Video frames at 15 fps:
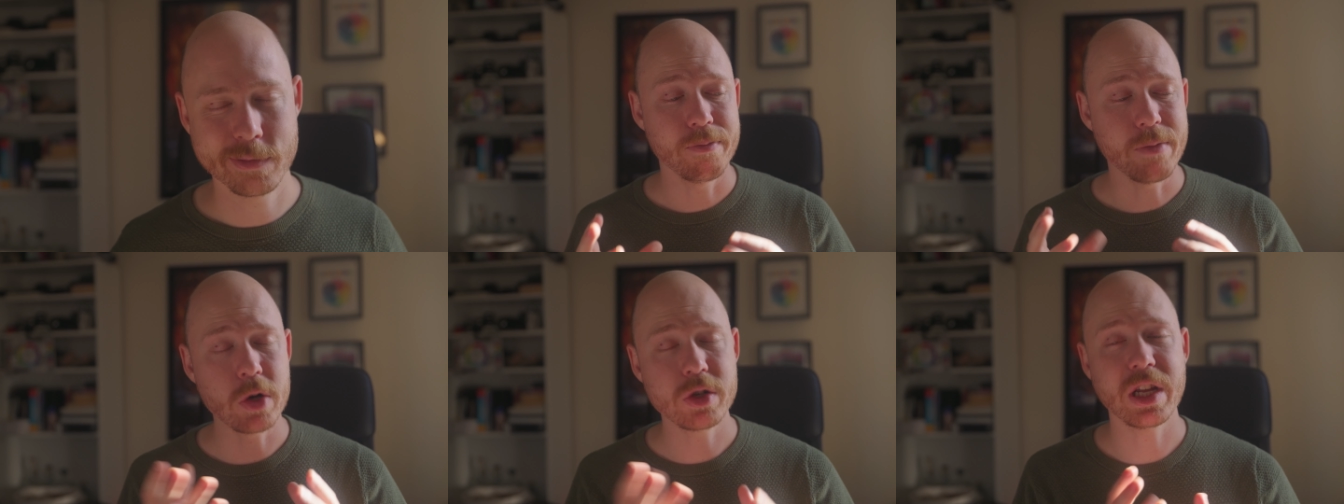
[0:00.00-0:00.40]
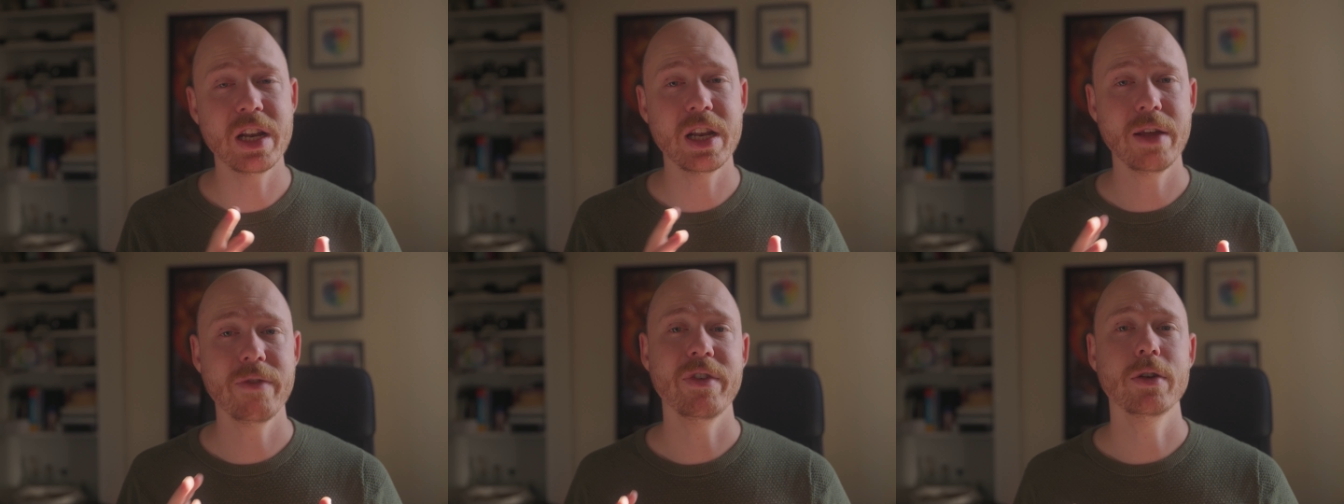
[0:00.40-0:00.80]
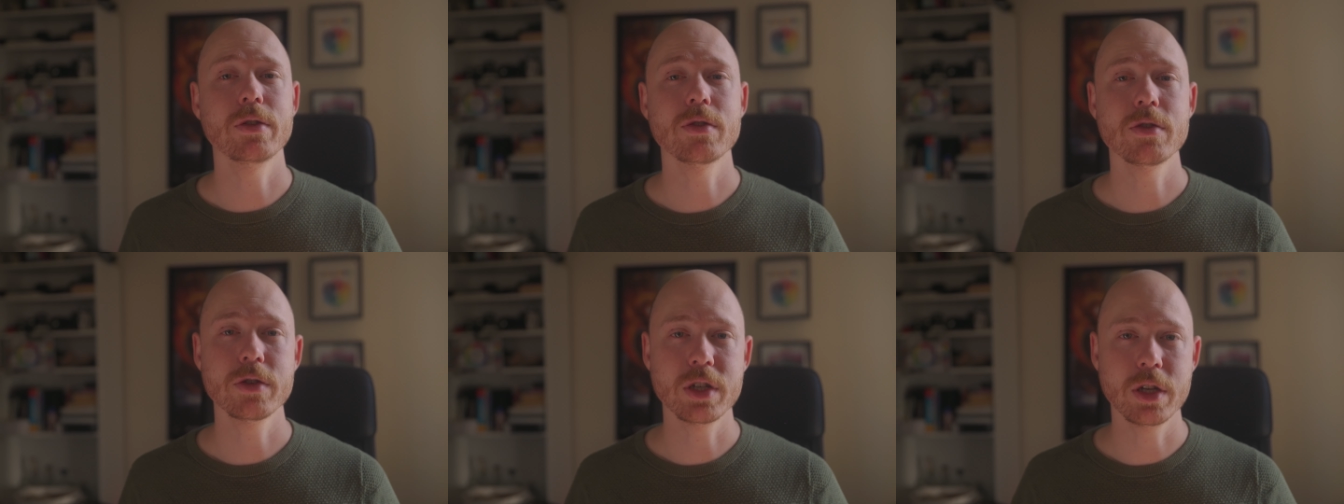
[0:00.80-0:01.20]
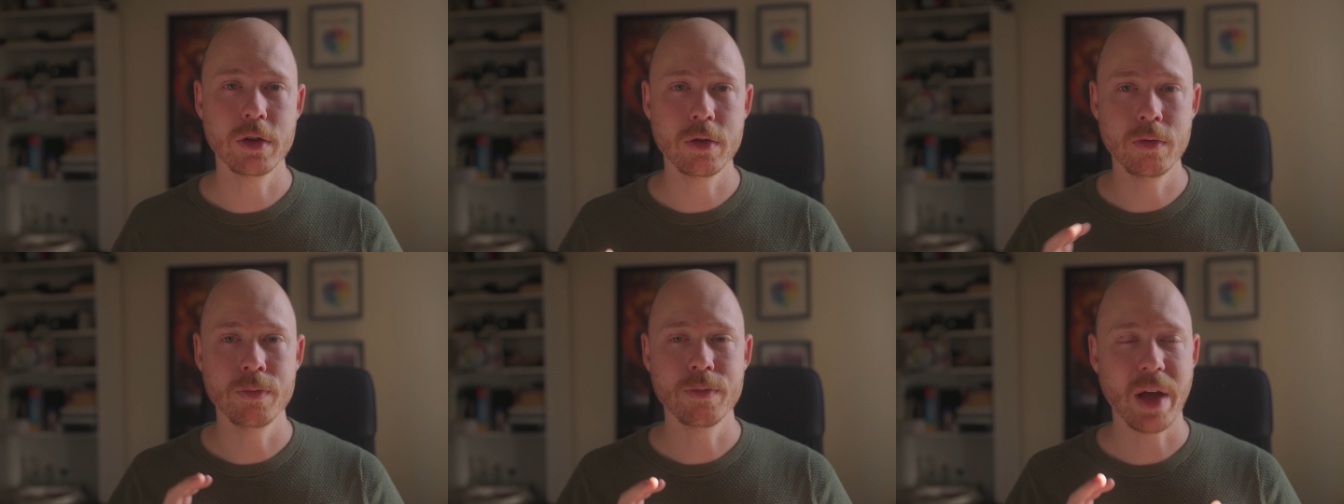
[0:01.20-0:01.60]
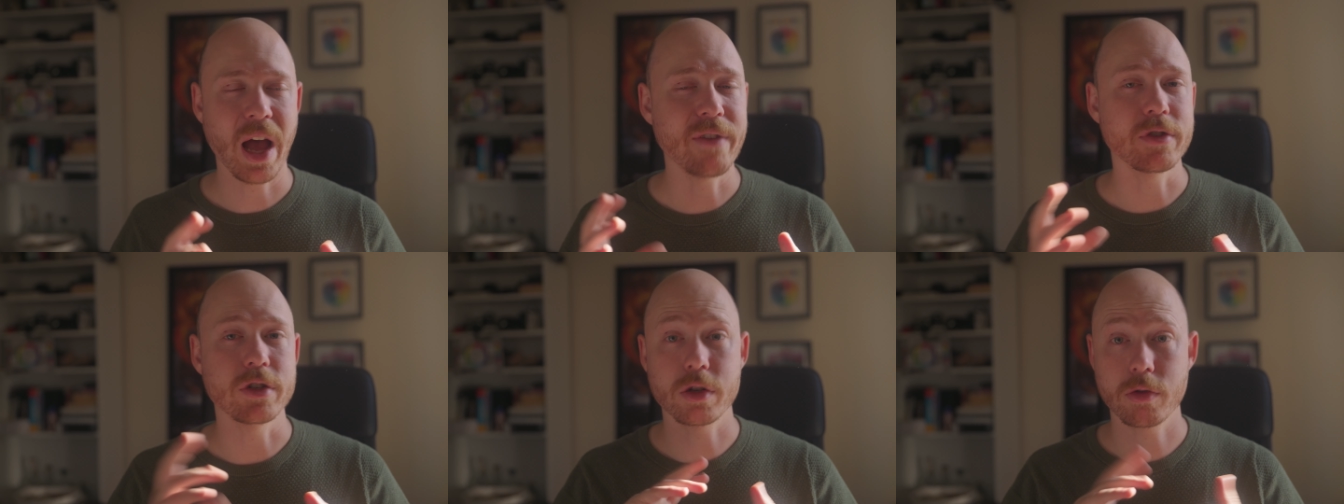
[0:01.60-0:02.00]
Most ND filters you
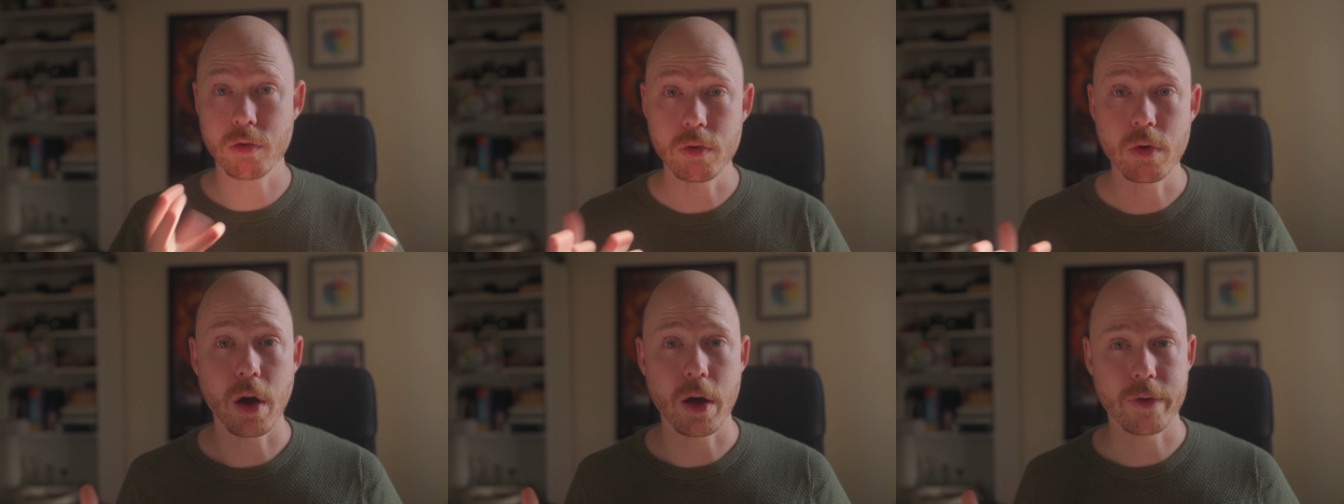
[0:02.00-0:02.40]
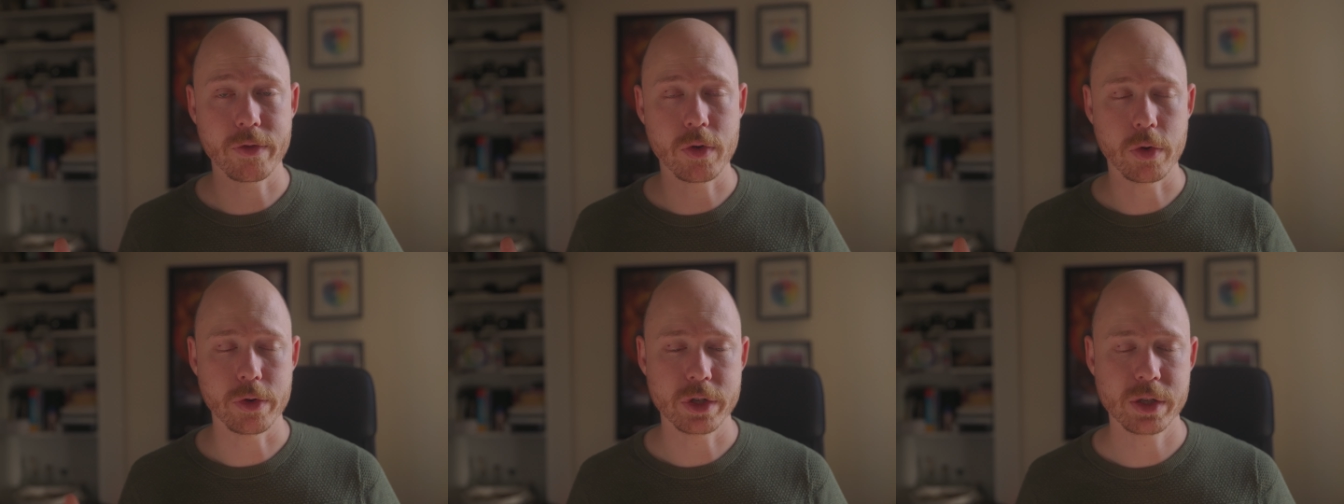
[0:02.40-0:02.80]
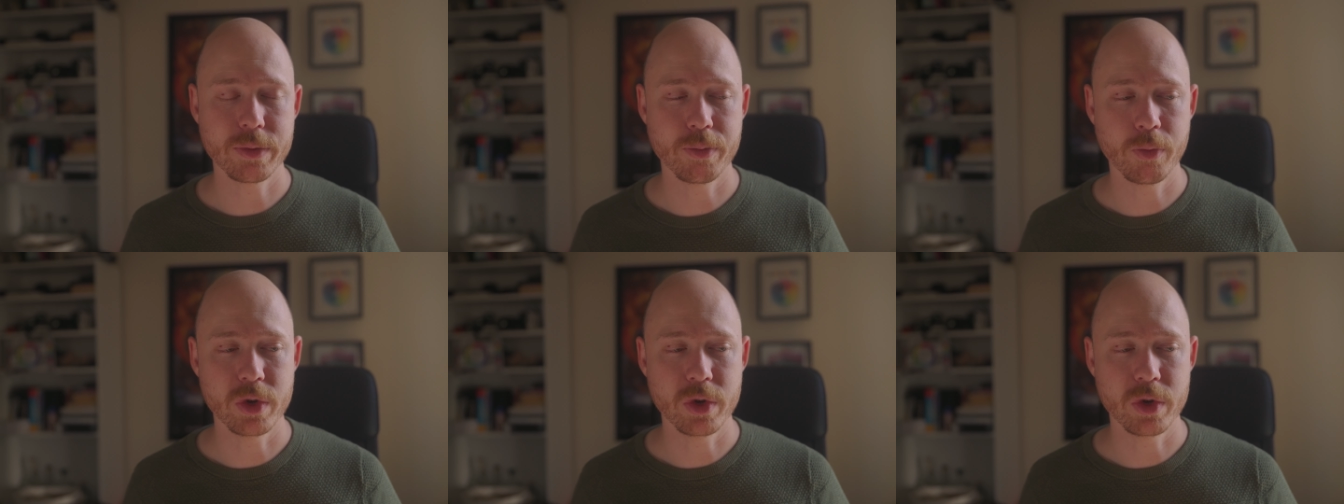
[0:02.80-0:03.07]
have to screw on, of course,